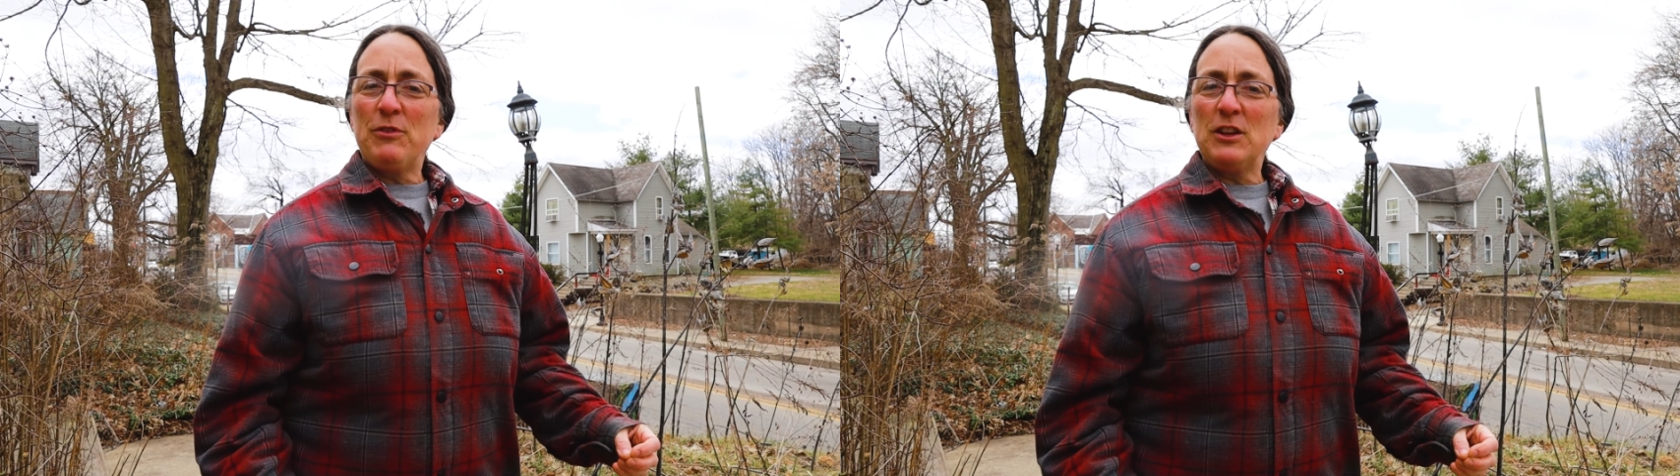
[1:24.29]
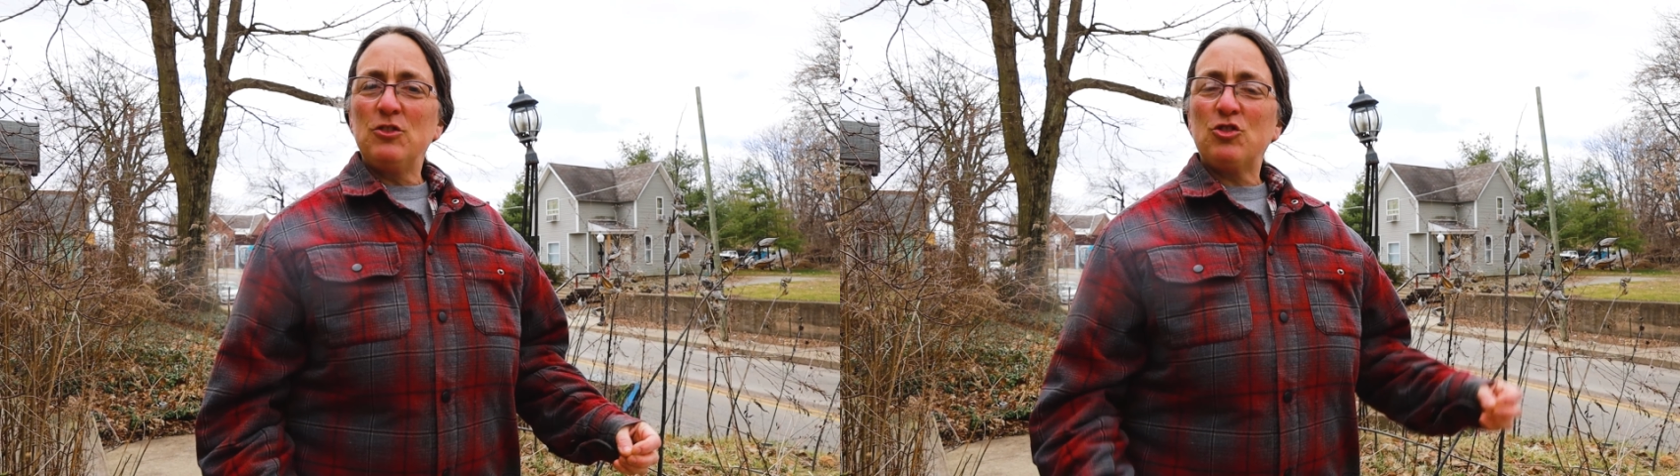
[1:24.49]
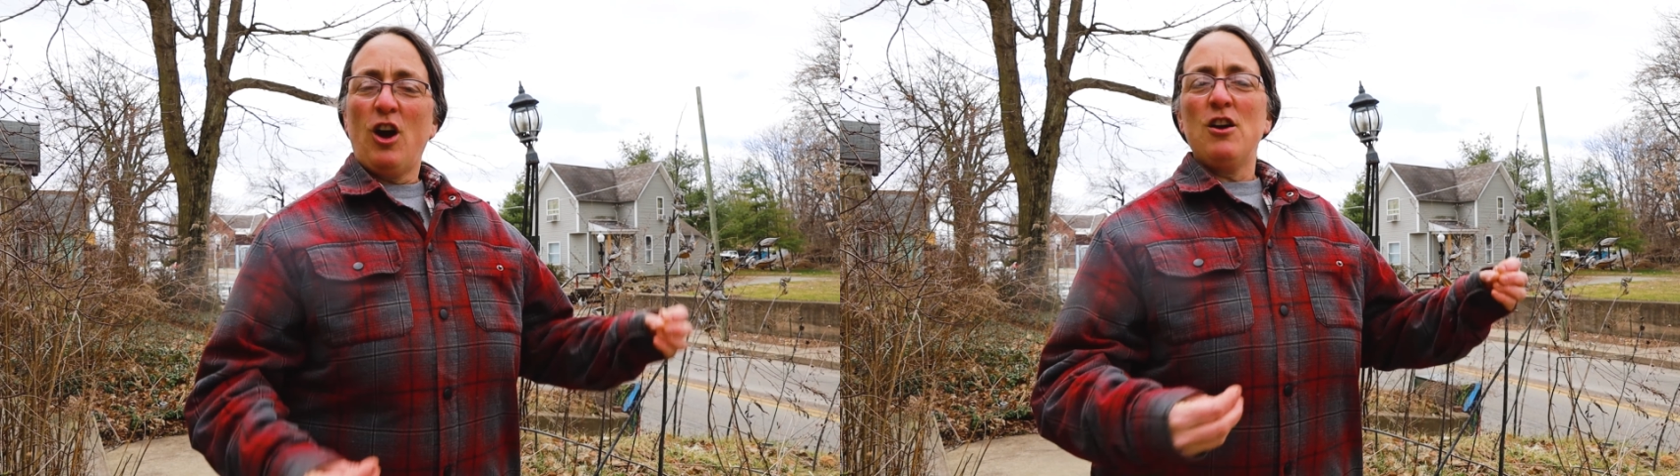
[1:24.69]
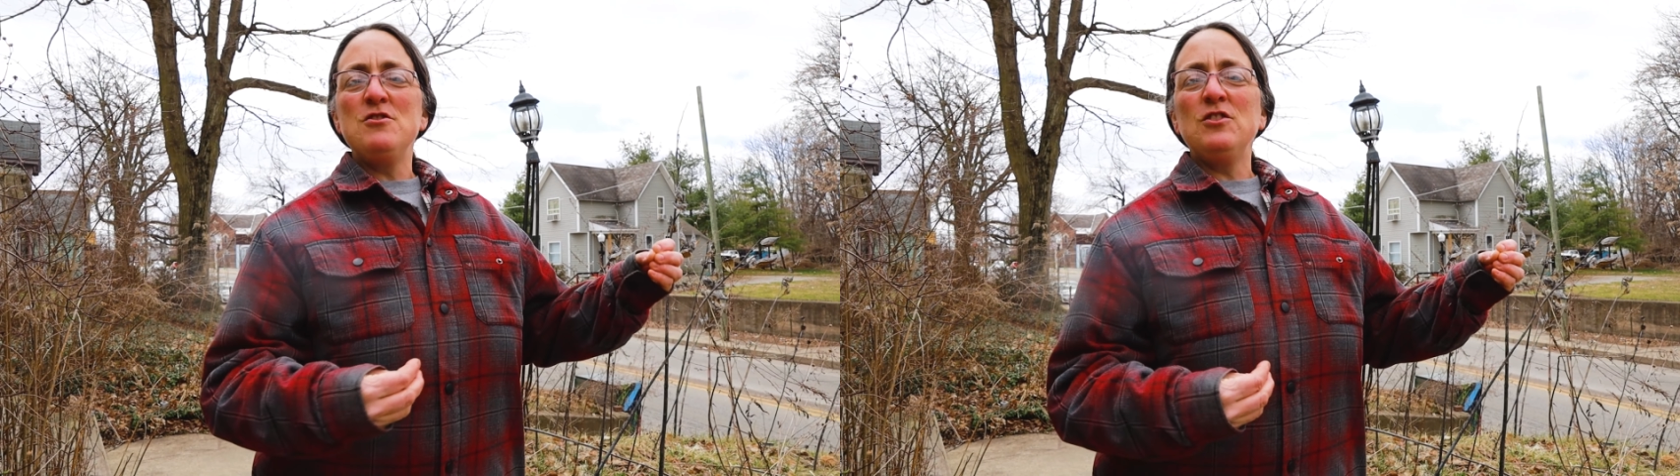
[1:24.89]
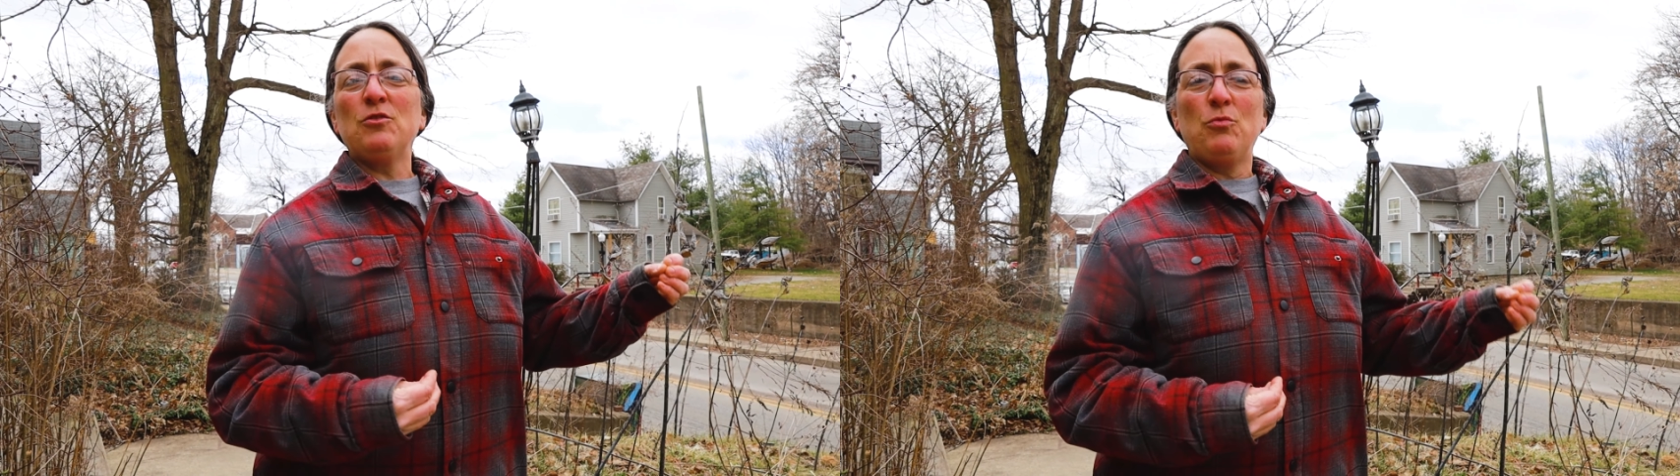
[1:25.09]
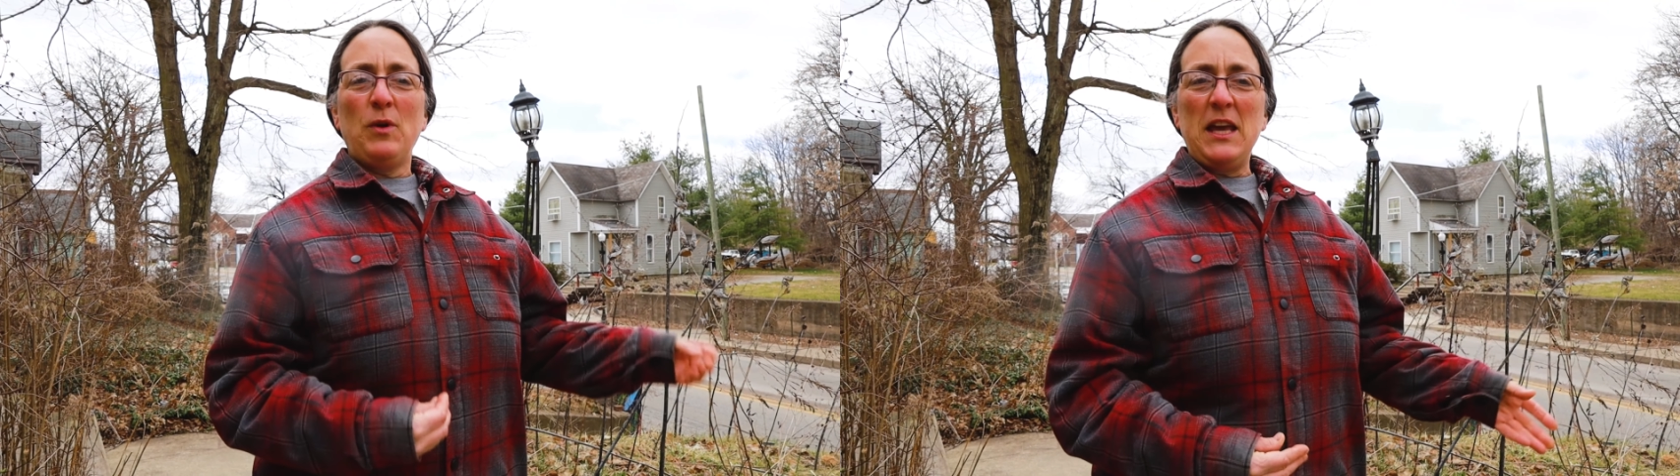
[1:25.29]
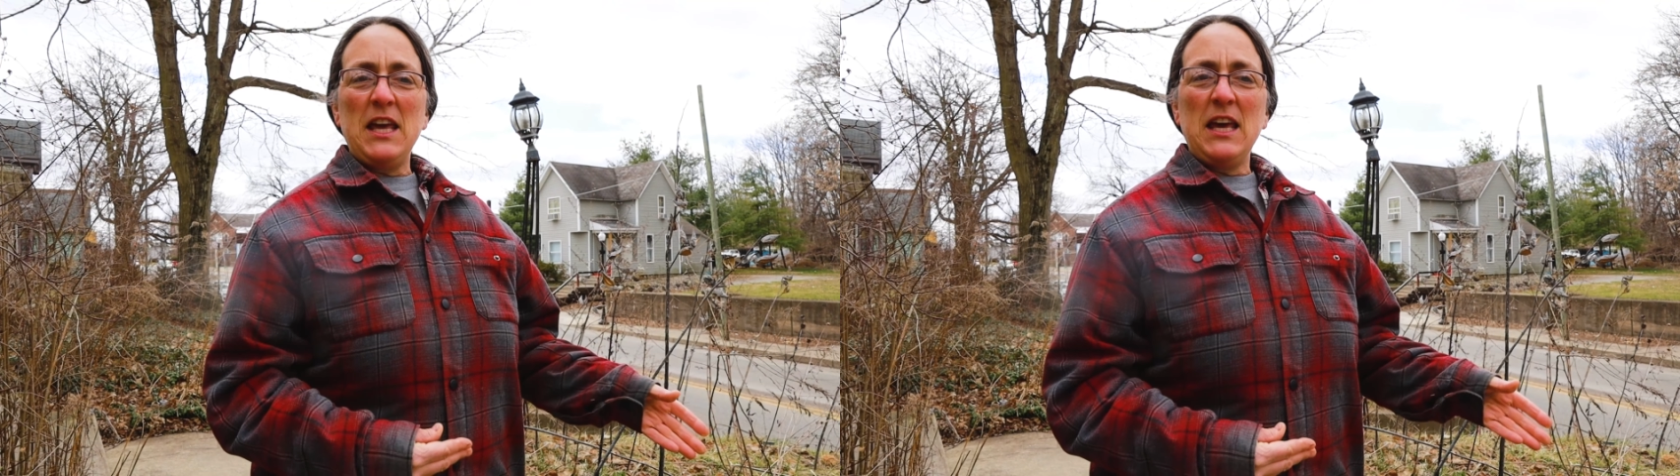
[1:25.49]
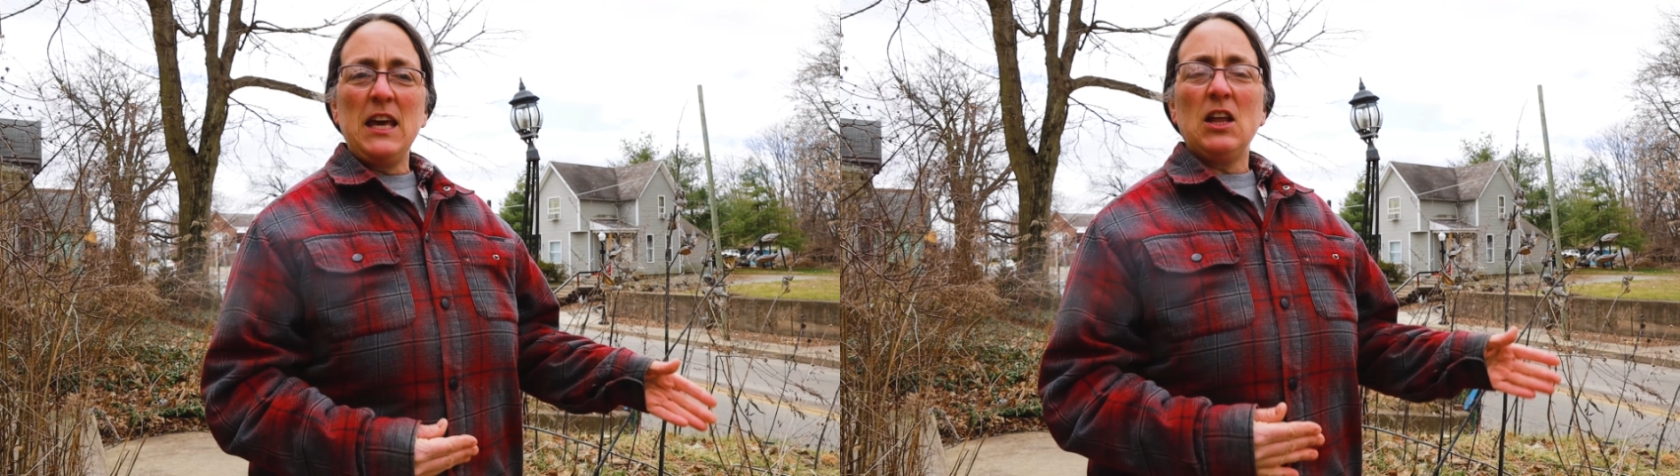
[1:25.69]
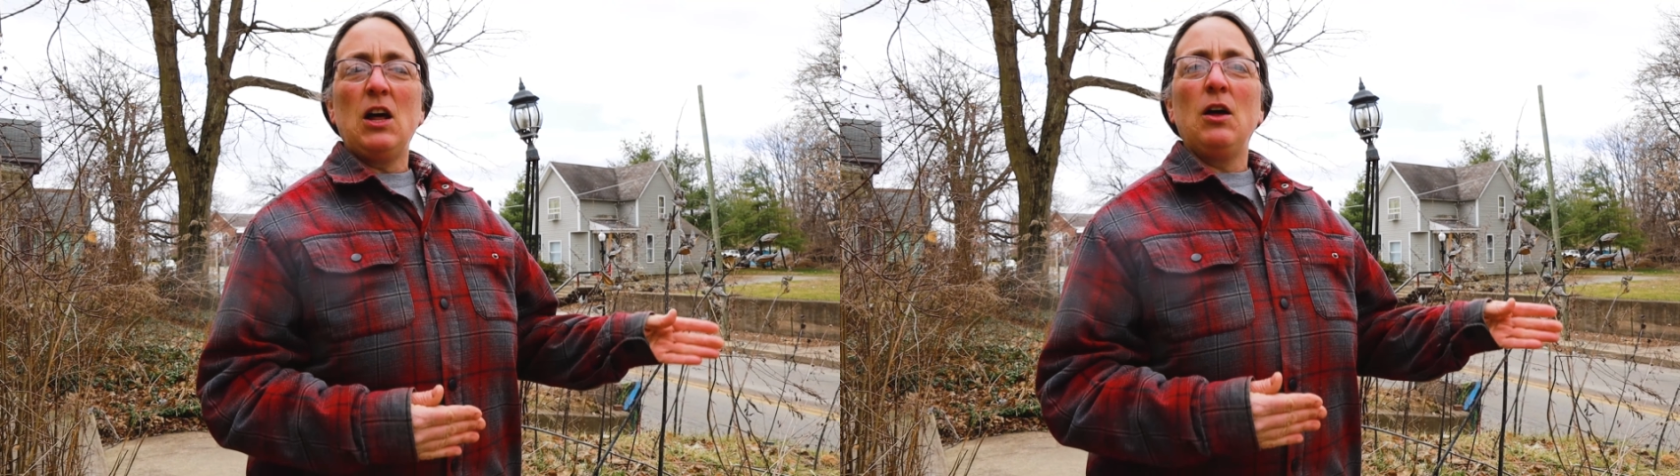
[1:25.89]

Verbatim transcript: Village Gardens, we